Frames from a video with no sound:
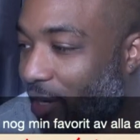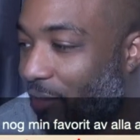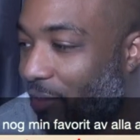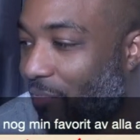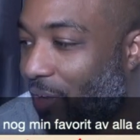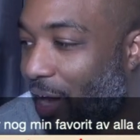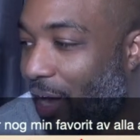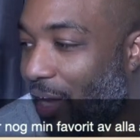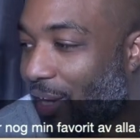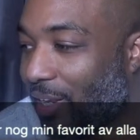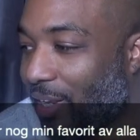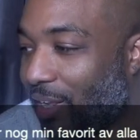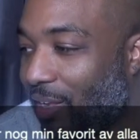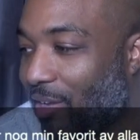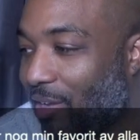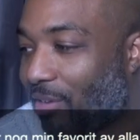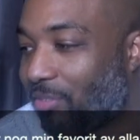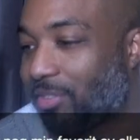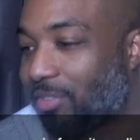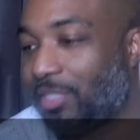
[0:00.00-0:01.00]
av alla
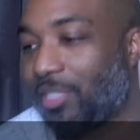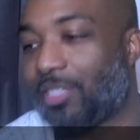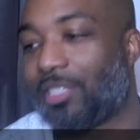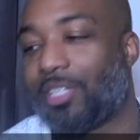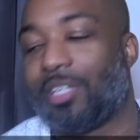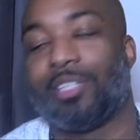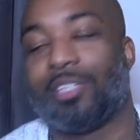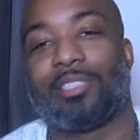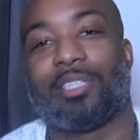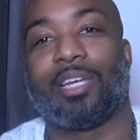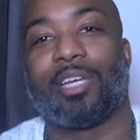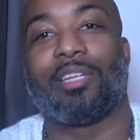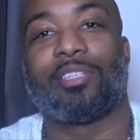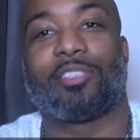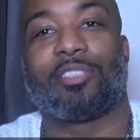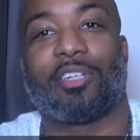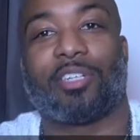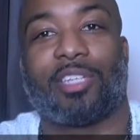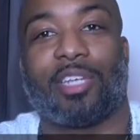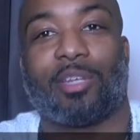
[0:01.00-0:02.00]
avsnitt
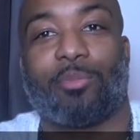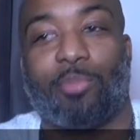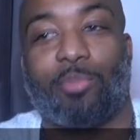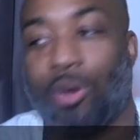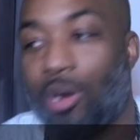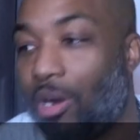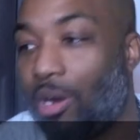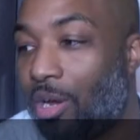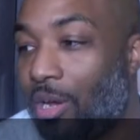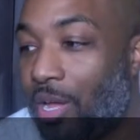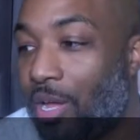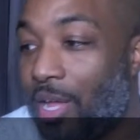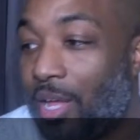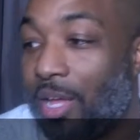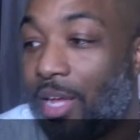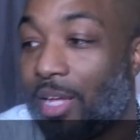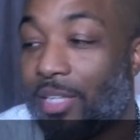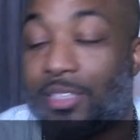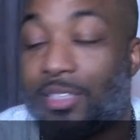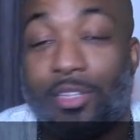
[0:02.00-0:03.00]
hittills. Riktigt bra.
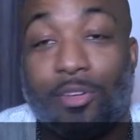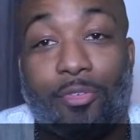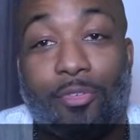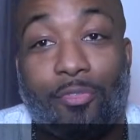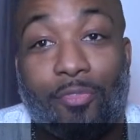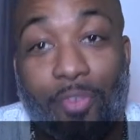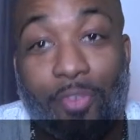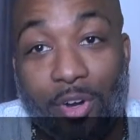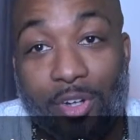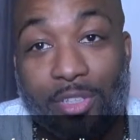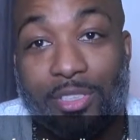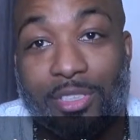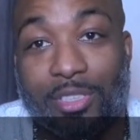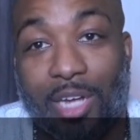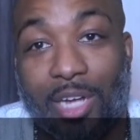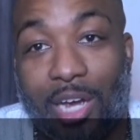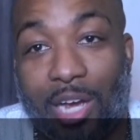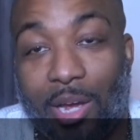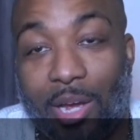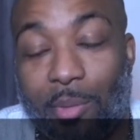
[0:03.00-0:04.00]
It's the first
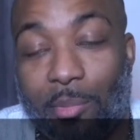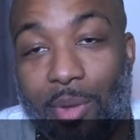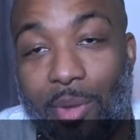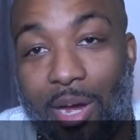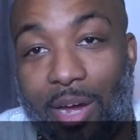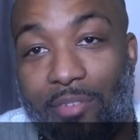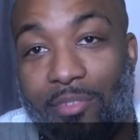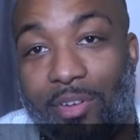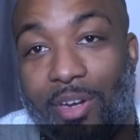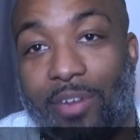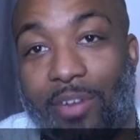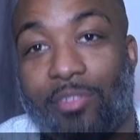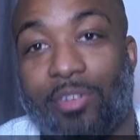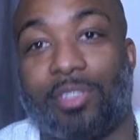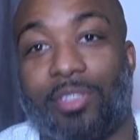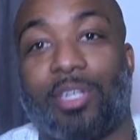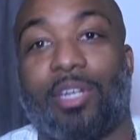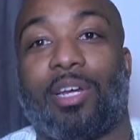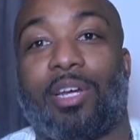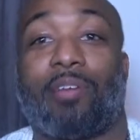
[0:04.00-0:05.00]
time
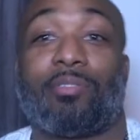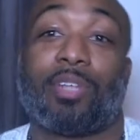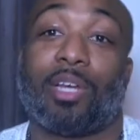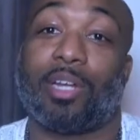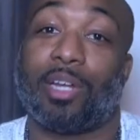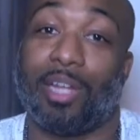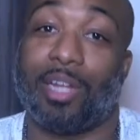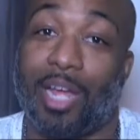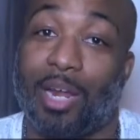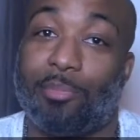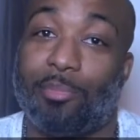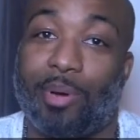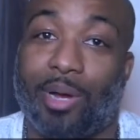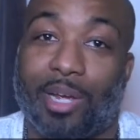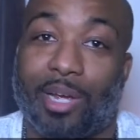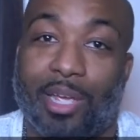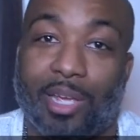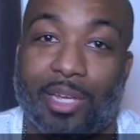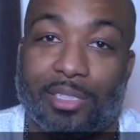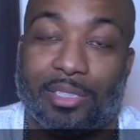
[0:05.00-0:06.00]
I've done a lot of
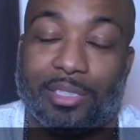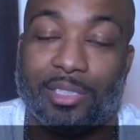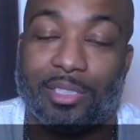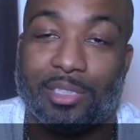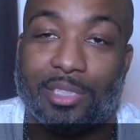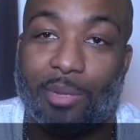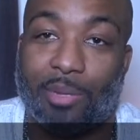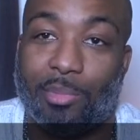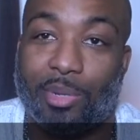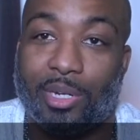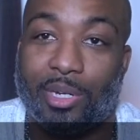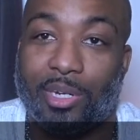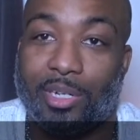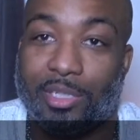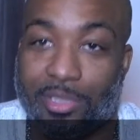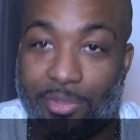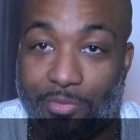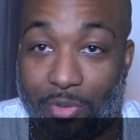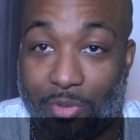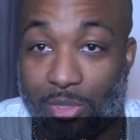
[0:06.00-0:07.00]
podcasts since I've been here.
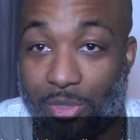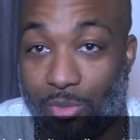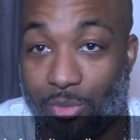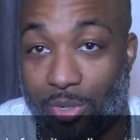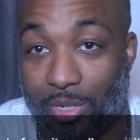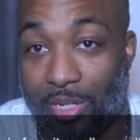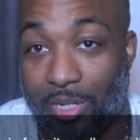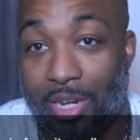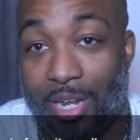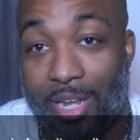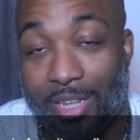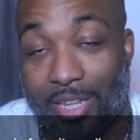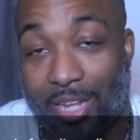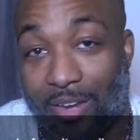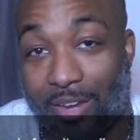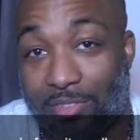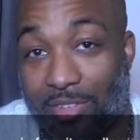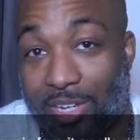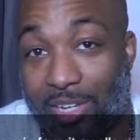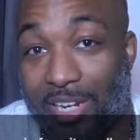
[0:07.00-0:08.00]
It's the first one
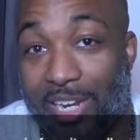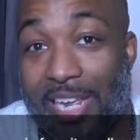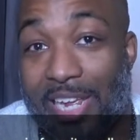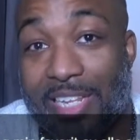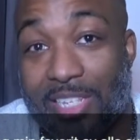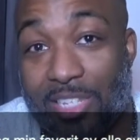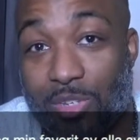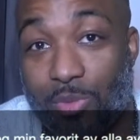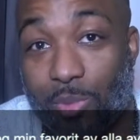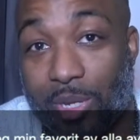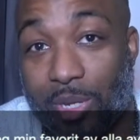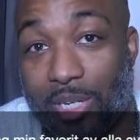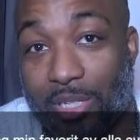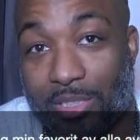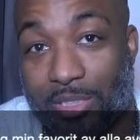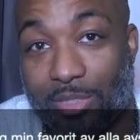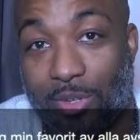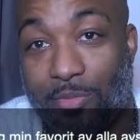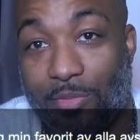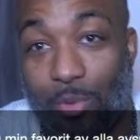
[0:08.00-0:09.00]
that I've done in
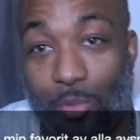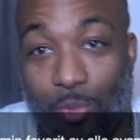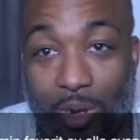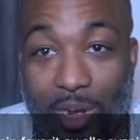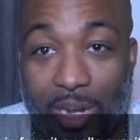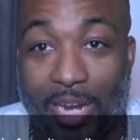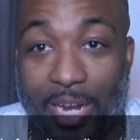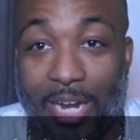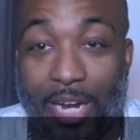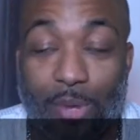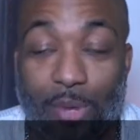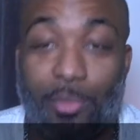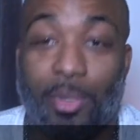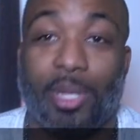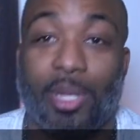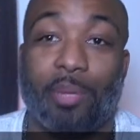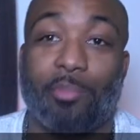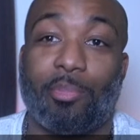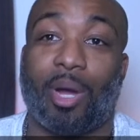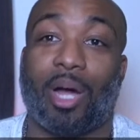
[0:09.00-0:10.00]
Swedish. So if you want to hear
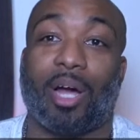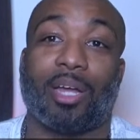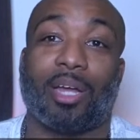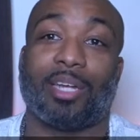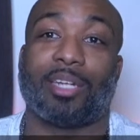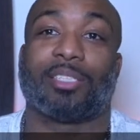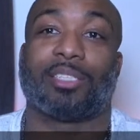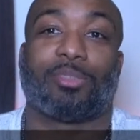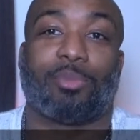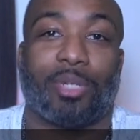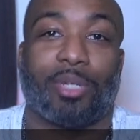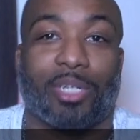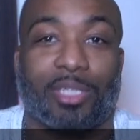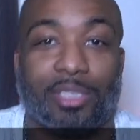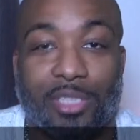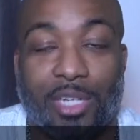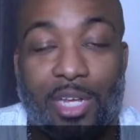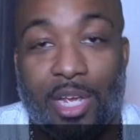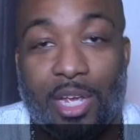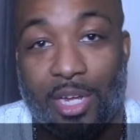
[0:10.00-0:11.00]
me pod in
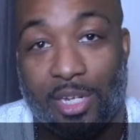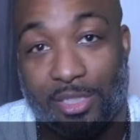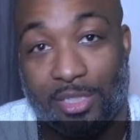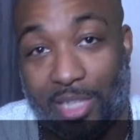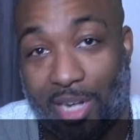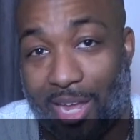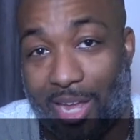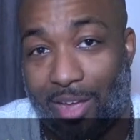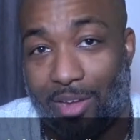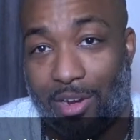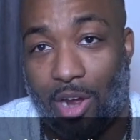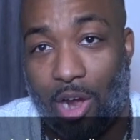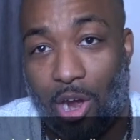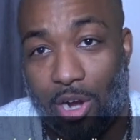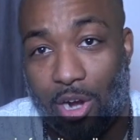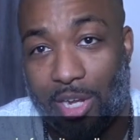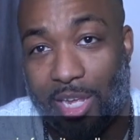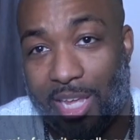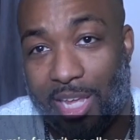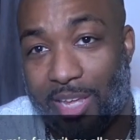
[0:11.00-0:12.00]
Swedish, check out
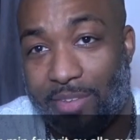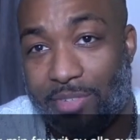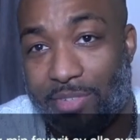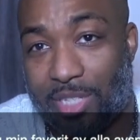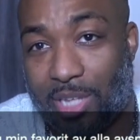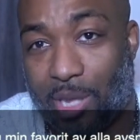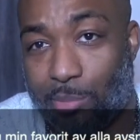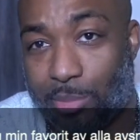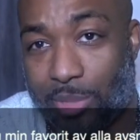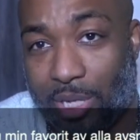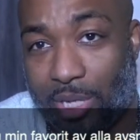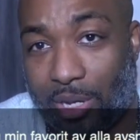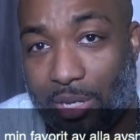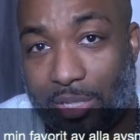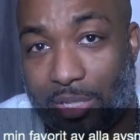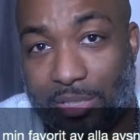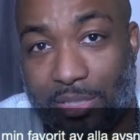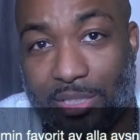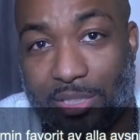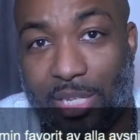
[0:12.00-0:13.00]

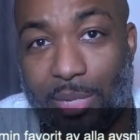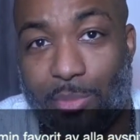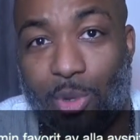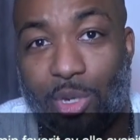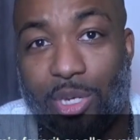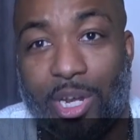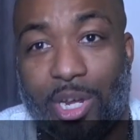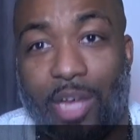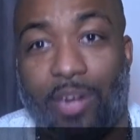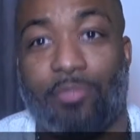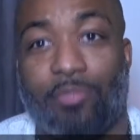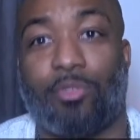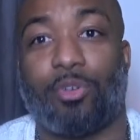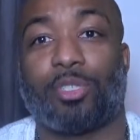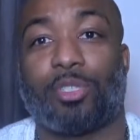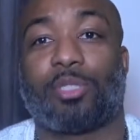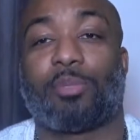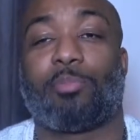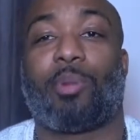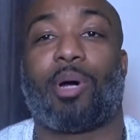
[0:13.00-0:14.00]
Arkivsamtal. It's Simon
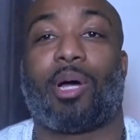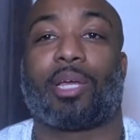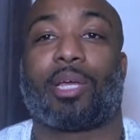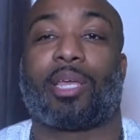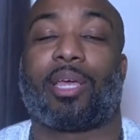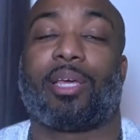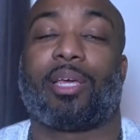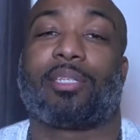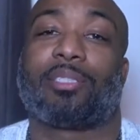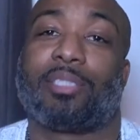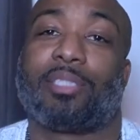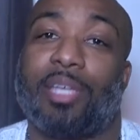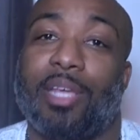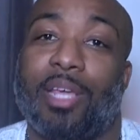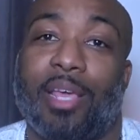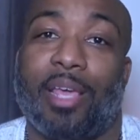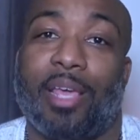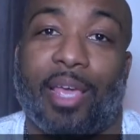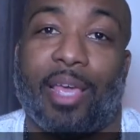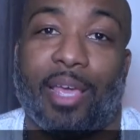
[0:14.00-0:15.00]
Järnfors podcast.
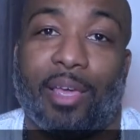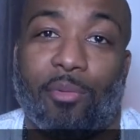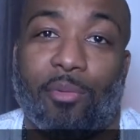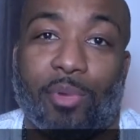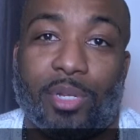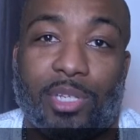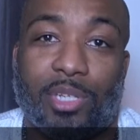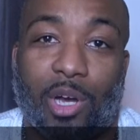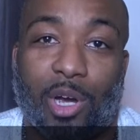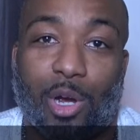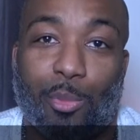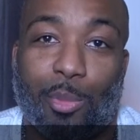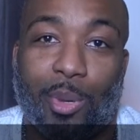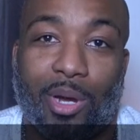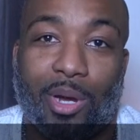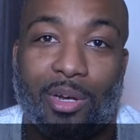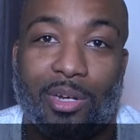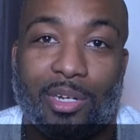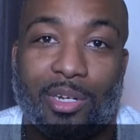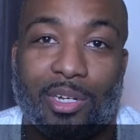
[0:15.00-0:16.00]
And we talk
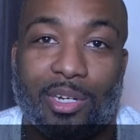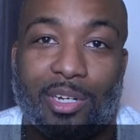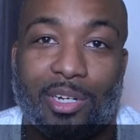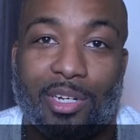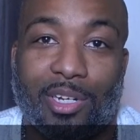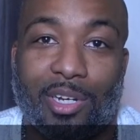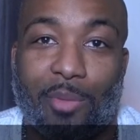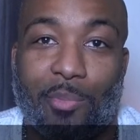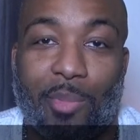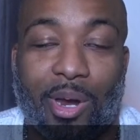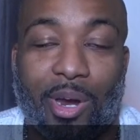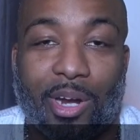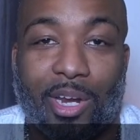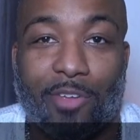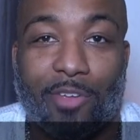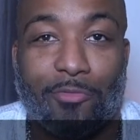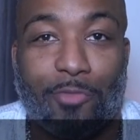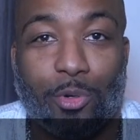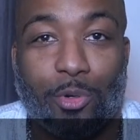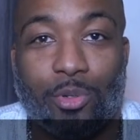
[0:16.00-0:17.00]
about
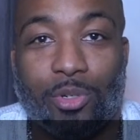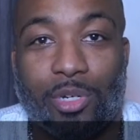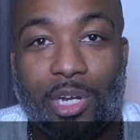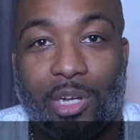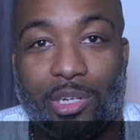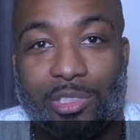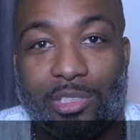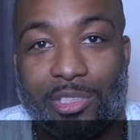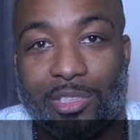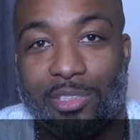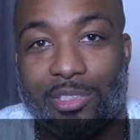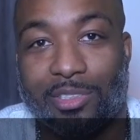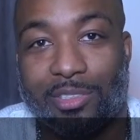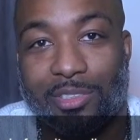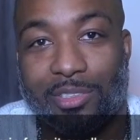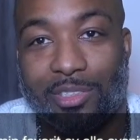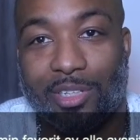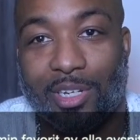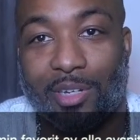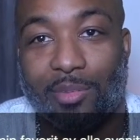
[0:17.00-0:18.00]
American food culture
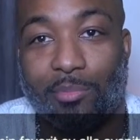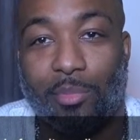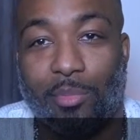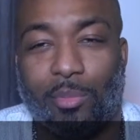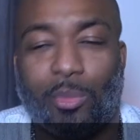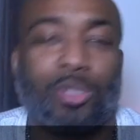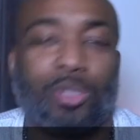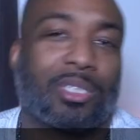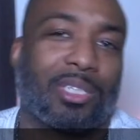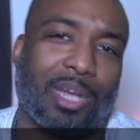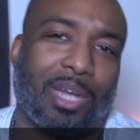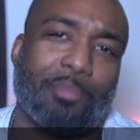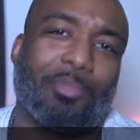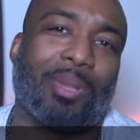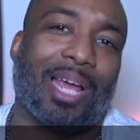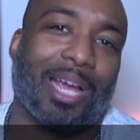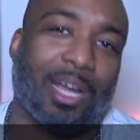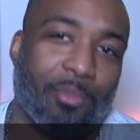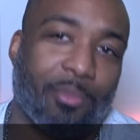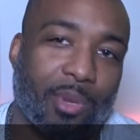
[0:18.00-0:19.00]
and mostly like
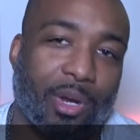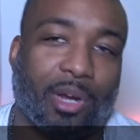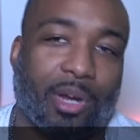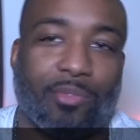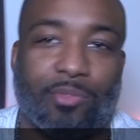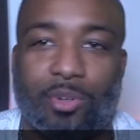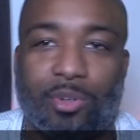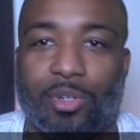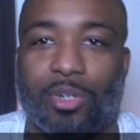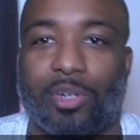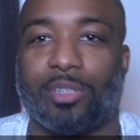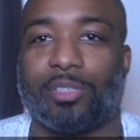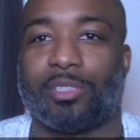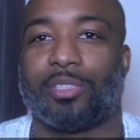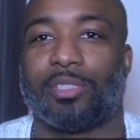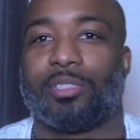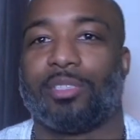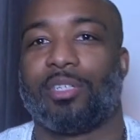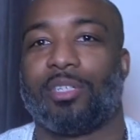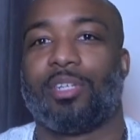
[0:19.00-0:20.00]
Black American food
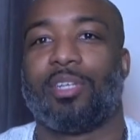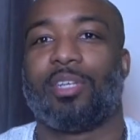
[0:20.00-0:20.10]
culture.